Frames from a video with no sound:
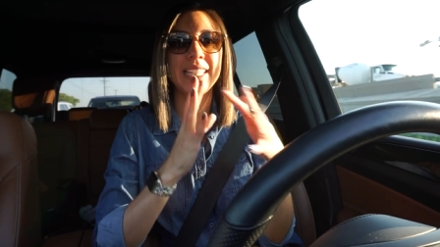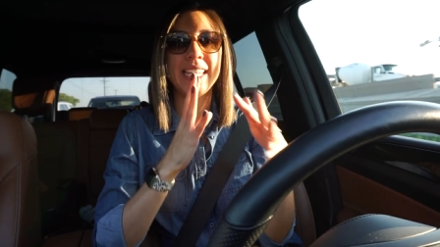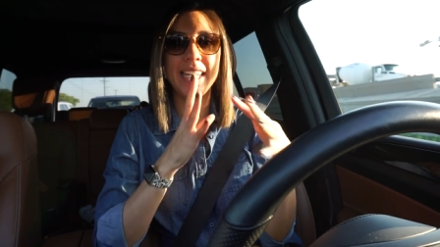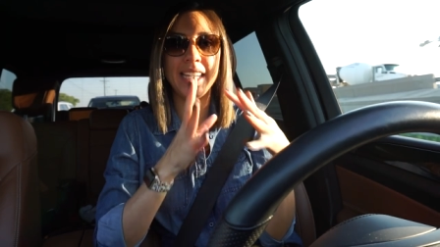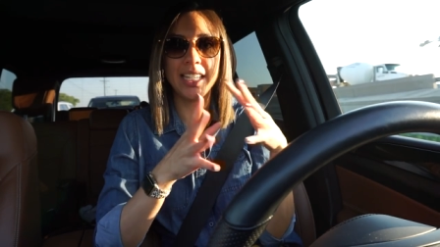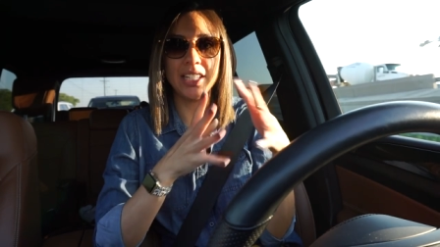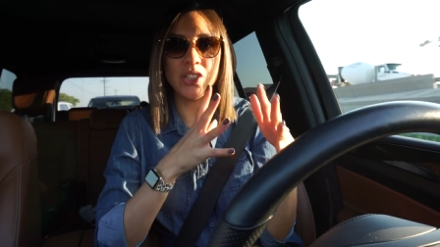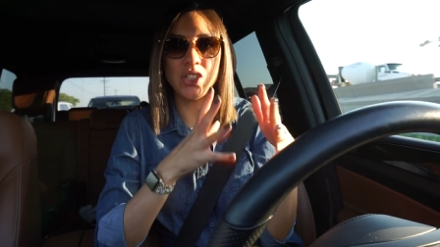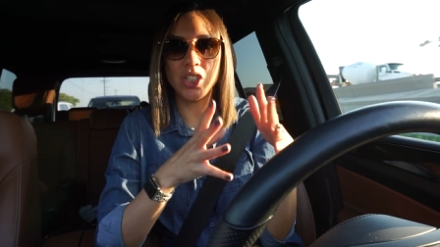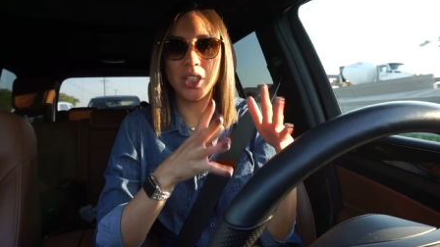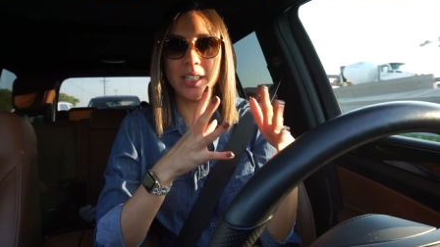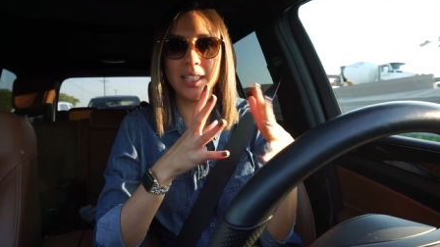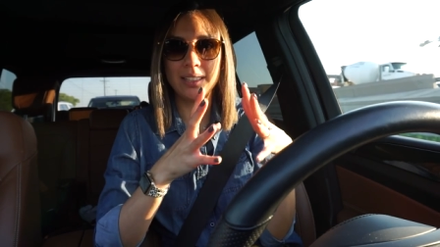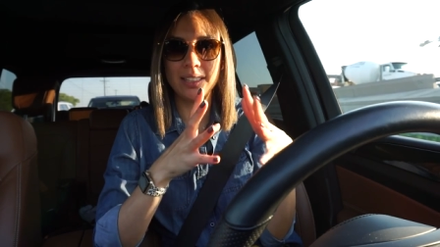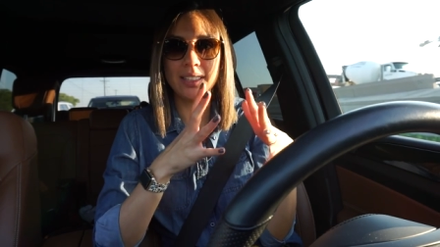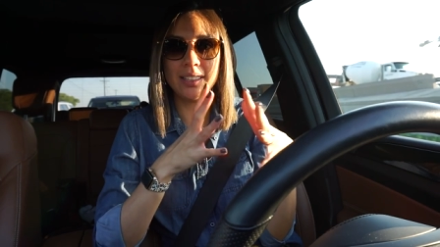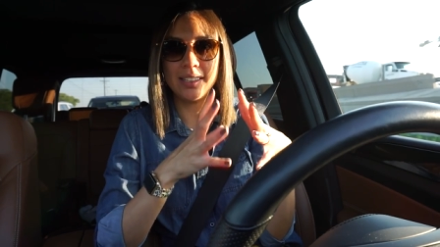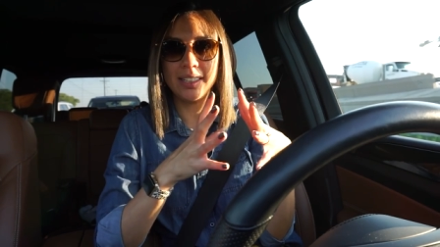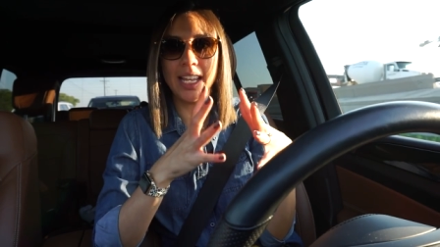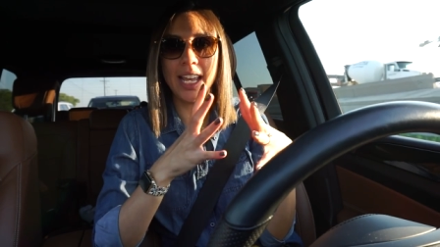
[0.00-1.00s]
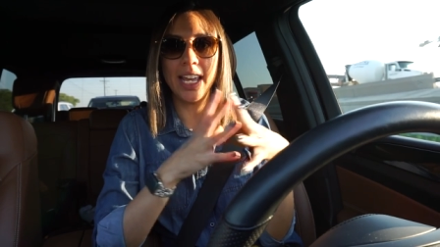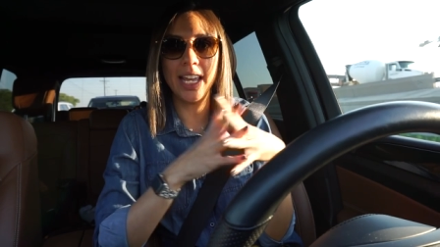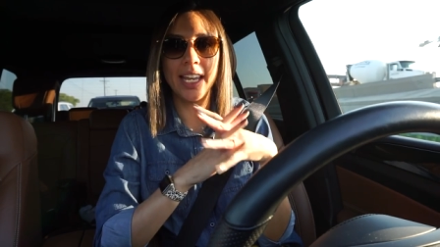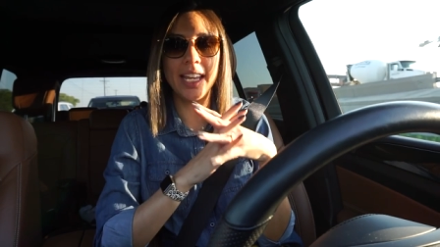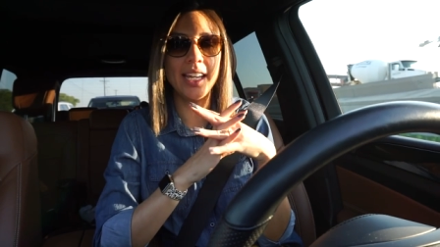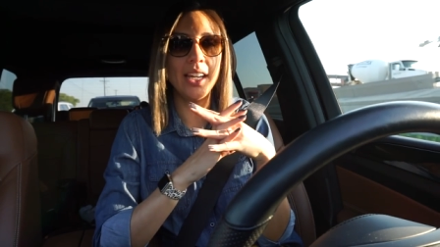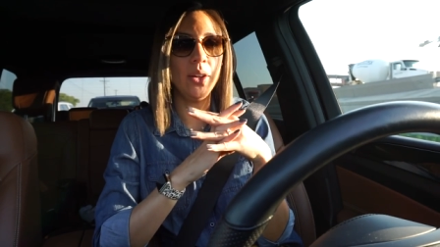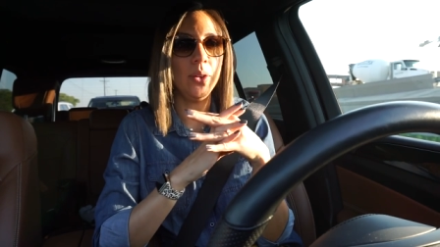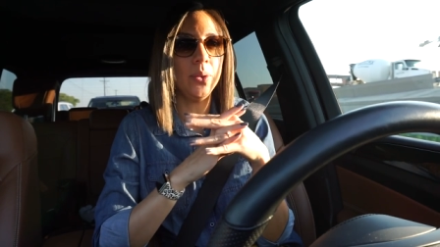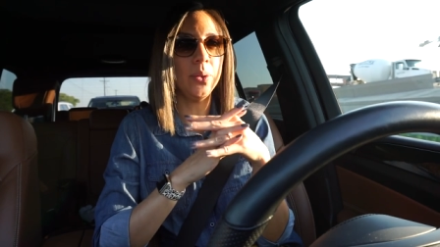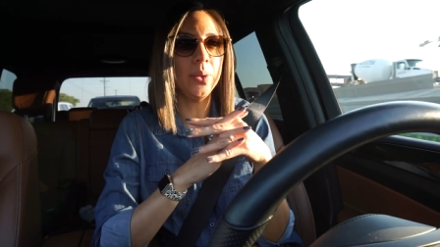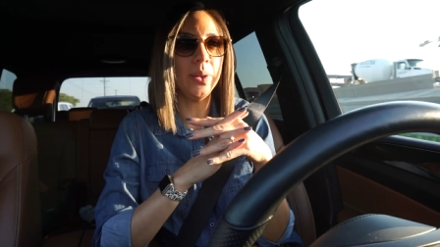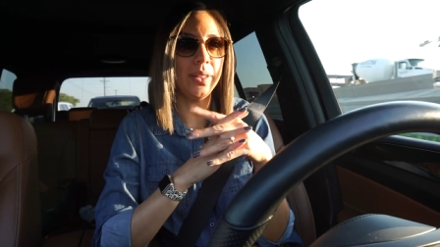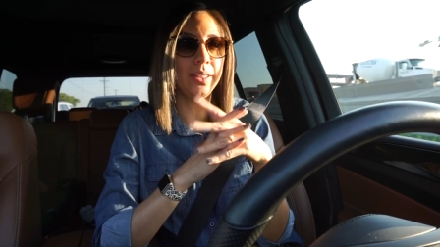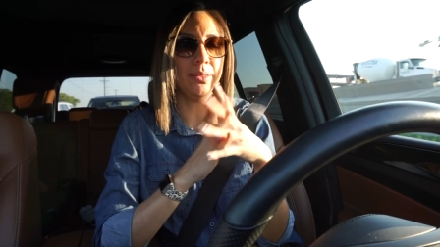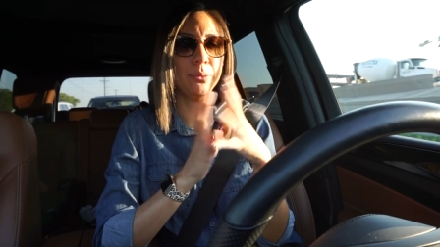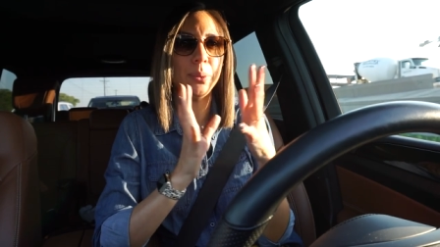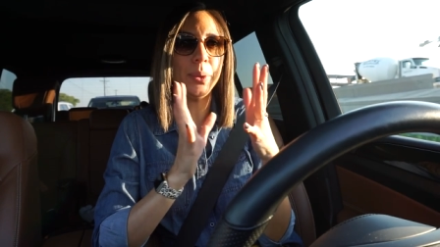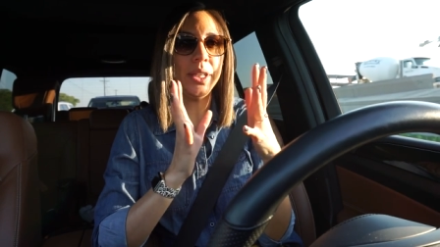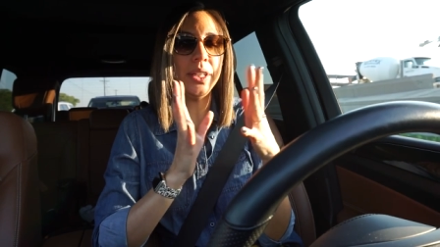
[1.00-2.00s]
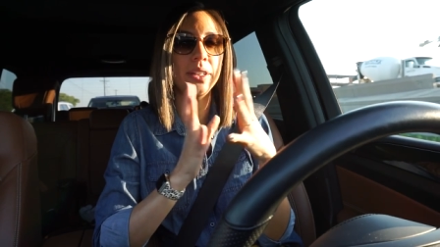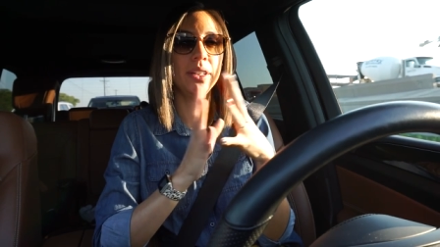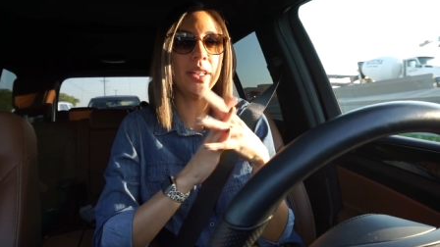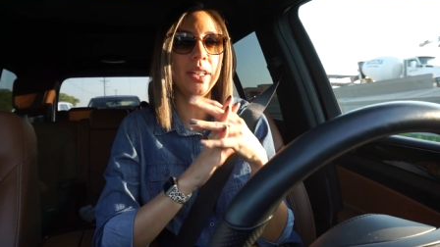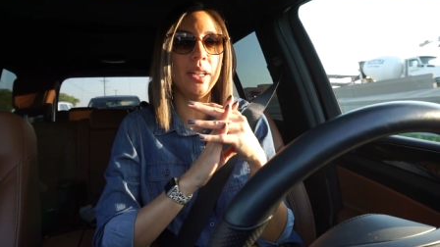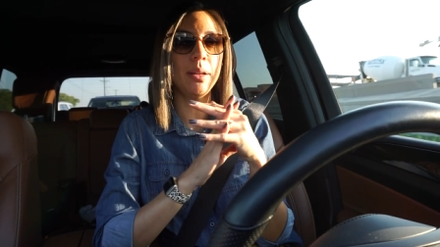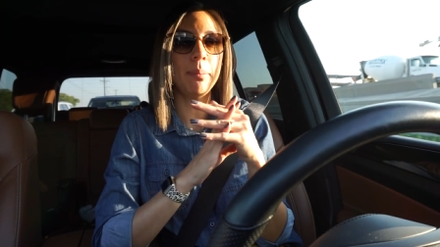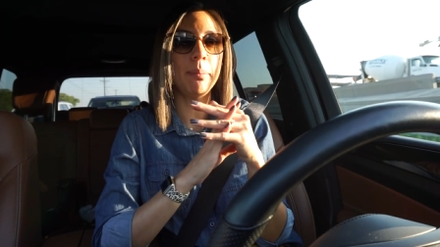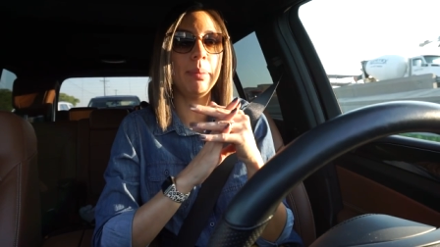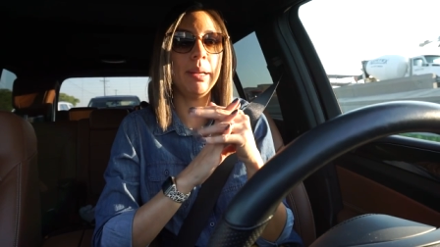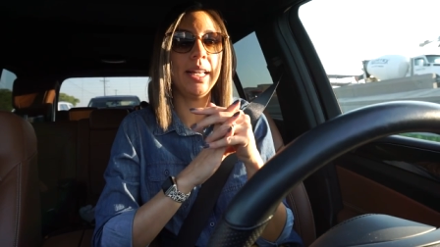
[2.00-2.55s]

kitschy to say or weird,